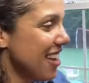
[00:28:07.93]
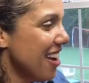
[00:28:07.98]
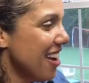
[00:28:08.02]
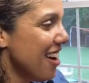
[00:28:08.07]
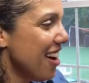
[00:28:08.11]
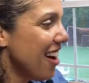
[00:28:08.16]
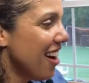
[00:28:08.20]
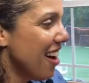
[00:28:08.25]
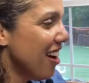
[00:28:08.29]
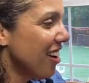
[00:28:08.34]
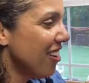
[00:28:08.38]

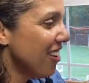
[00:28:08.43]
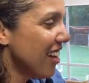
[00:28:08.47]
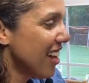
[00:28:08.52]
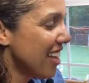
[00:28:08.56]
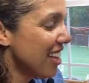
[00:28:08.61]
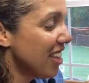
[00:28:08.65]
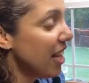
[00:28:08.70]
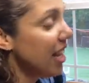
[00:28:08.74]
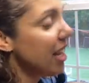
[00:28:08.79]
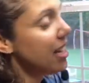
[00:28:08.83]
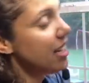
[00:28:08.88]
All
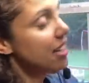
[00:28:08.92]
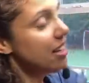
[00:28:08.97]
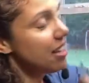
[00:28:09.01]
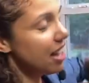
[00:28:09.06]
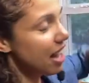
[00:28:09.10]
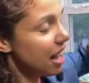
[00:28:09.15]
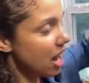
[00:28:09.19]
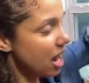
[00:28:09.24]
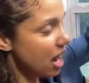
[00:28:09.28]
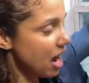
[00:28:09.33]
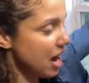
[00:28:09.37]
right, Lane,
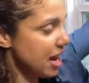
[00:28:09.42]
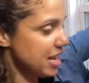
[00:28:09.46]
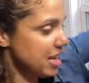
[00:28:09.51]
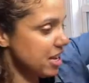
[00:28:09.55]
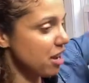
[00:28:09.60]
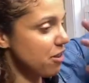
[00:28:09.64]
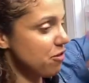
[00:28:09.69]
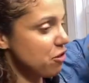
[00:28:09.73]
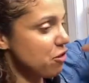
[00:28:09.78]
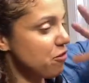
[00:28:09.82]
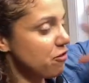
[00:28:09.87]
I
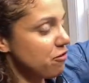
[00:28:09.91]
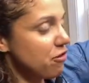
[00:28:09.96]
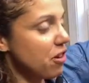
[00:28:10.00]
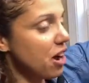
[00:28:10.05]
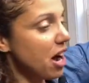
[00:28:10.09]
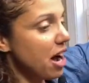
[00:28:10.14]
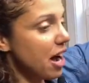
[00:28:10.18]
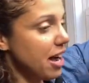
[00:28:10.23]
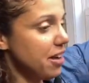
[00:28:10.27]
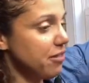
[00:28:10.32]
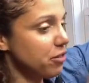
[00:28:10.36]
gave you
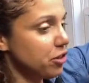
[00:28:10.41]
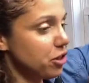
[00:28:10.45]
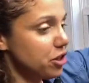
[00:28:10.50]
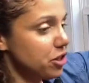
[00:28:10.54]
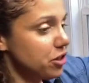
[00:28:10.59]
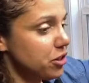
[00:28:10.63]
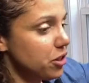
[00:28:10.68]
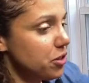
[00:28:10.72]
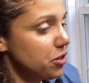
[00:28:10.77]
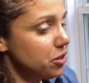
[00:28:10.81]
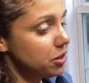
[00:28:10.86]
five
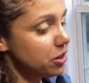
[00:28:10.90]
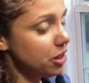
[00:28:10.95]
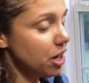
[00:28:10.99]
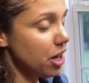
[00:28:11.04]
crystals.